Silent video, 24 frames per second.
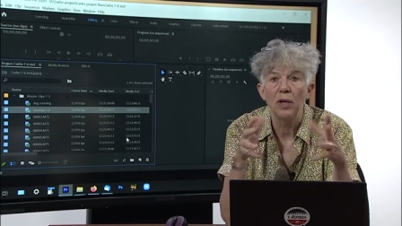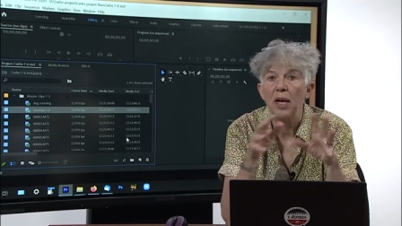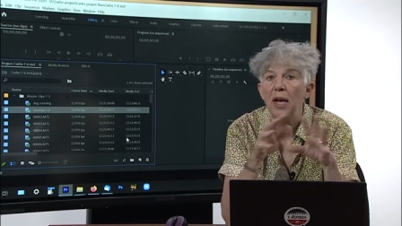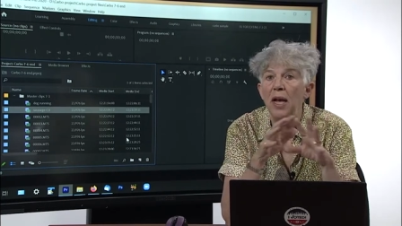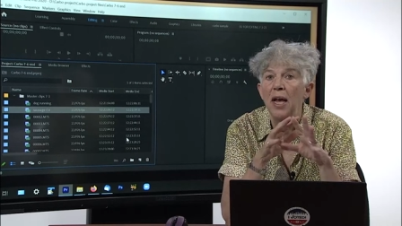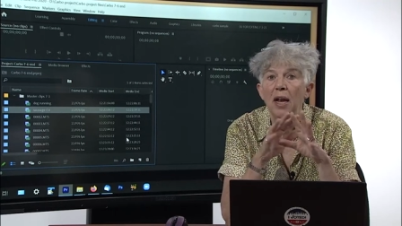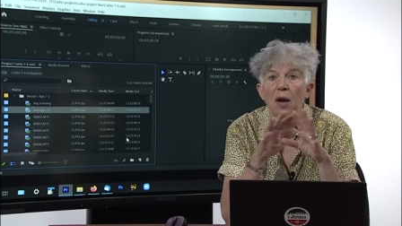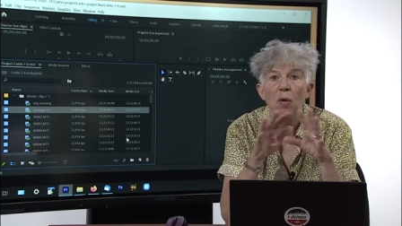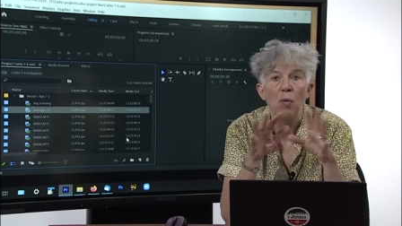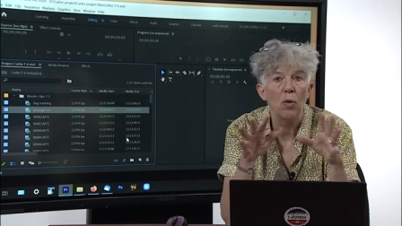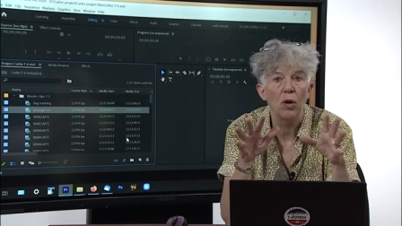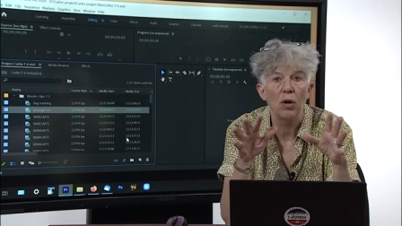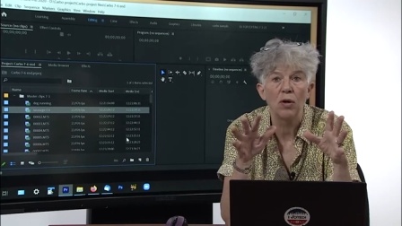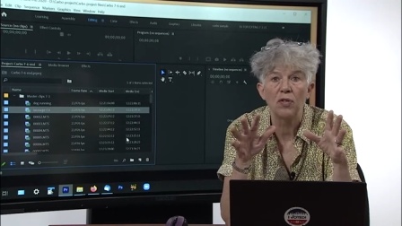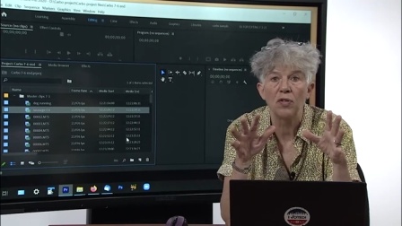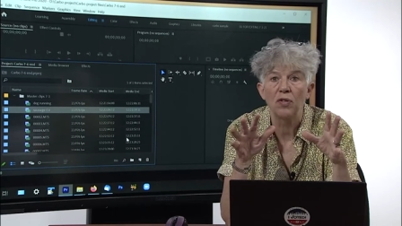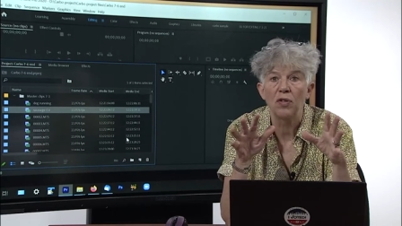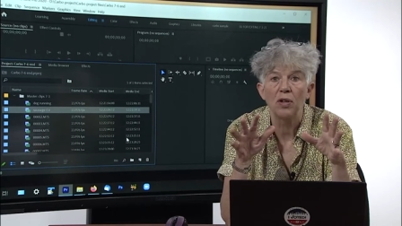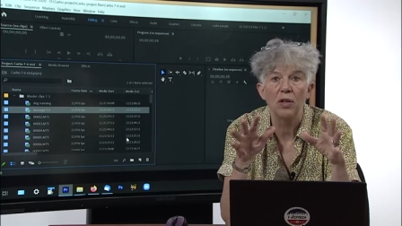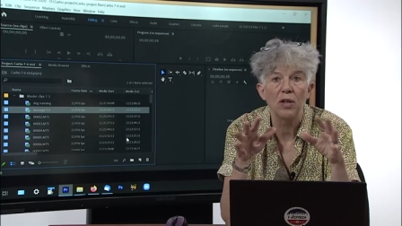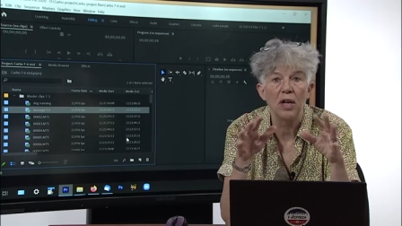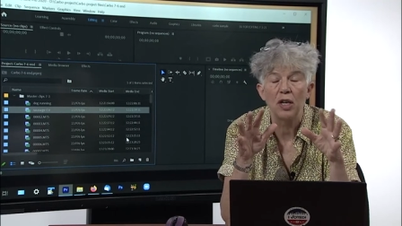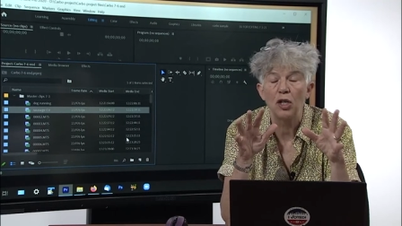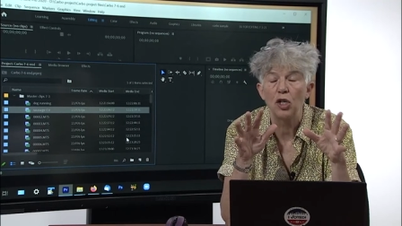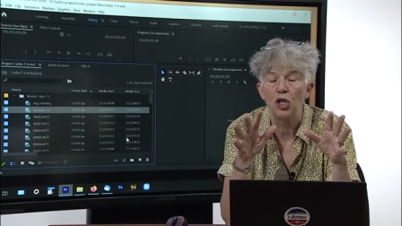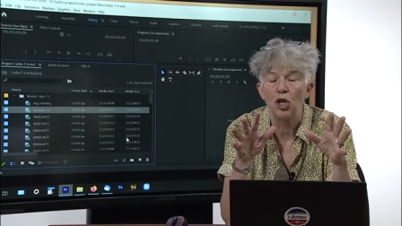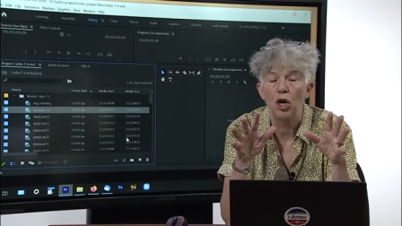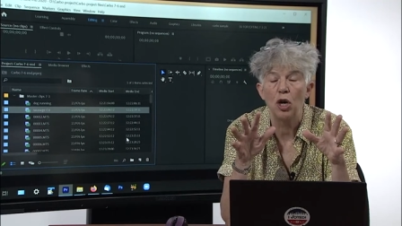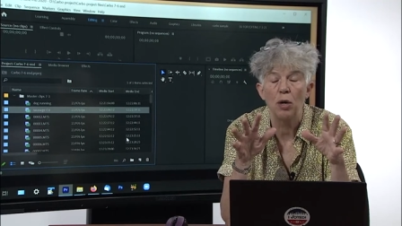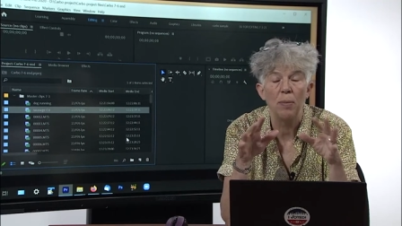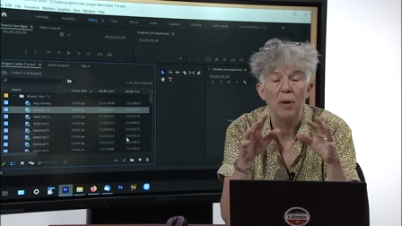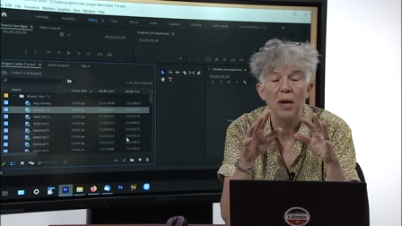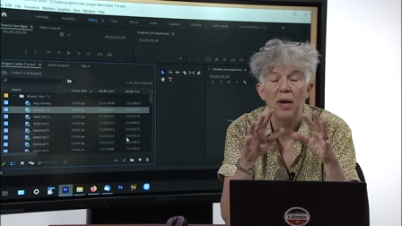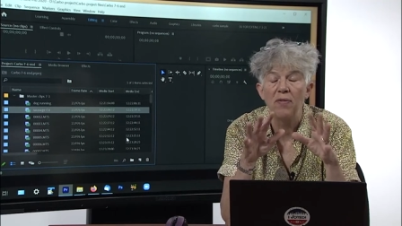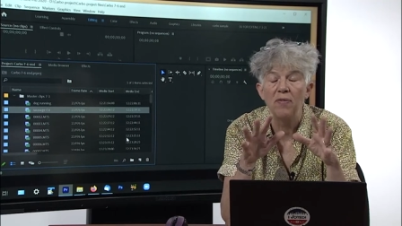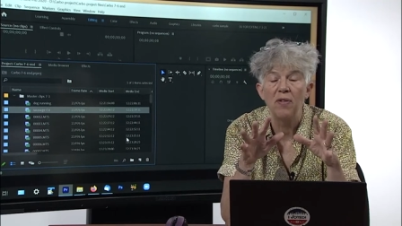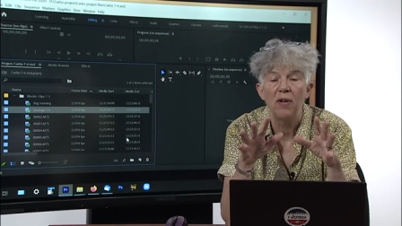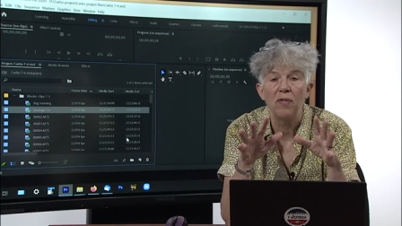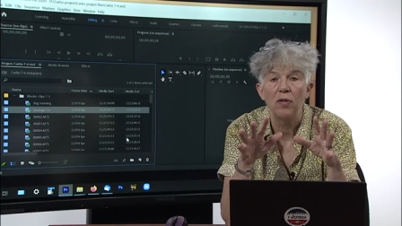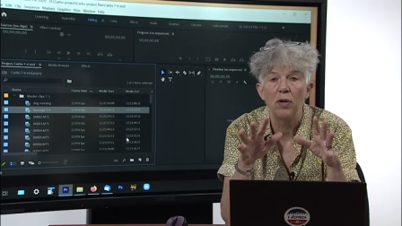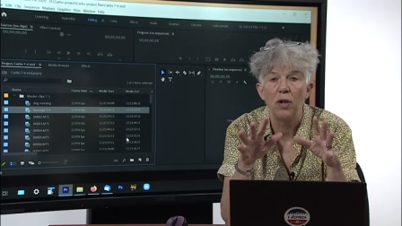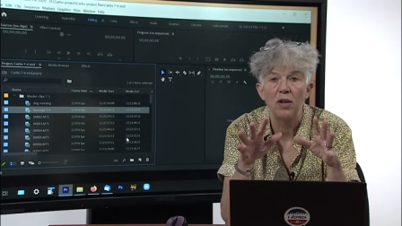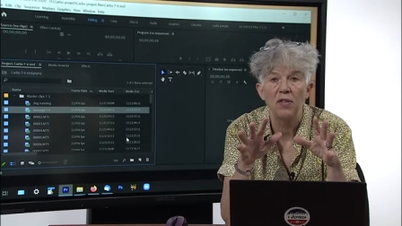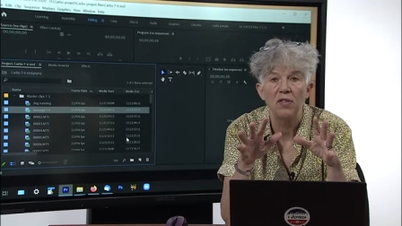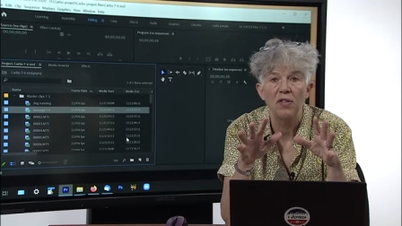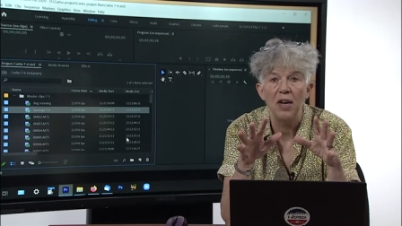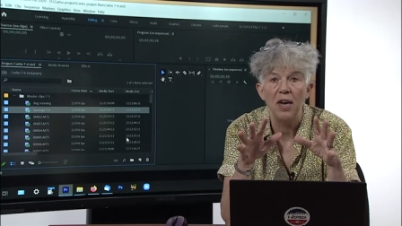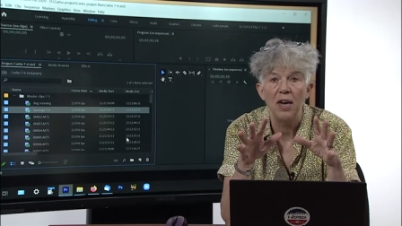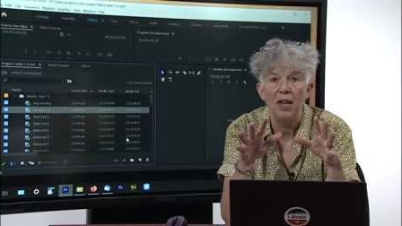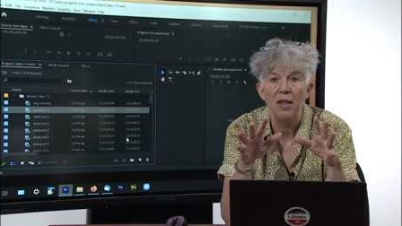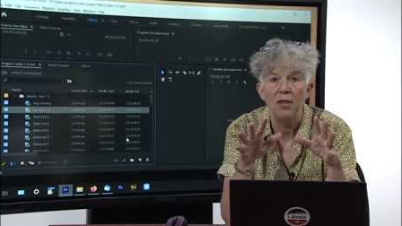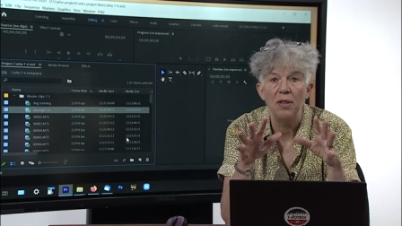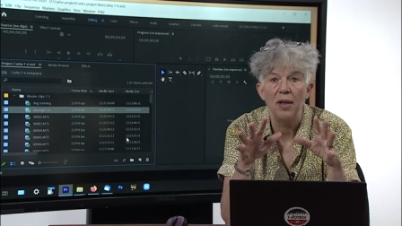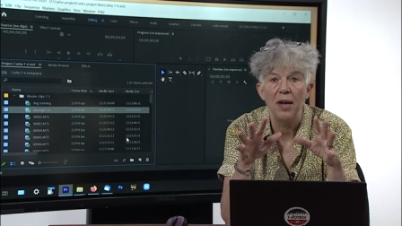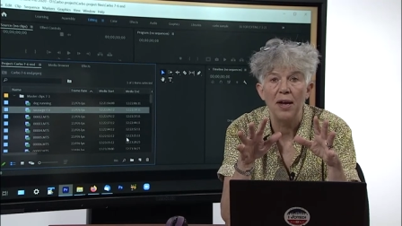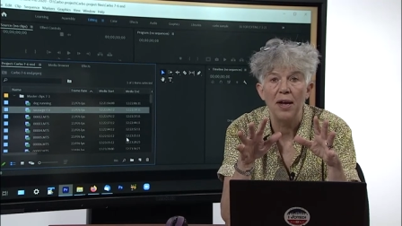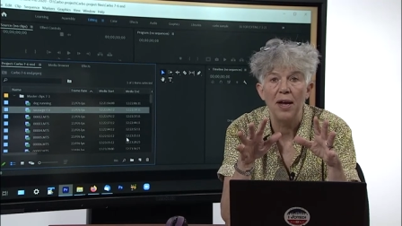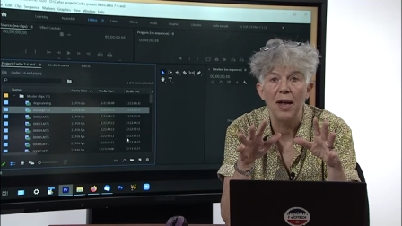and it works like a charm and I've never lost anything.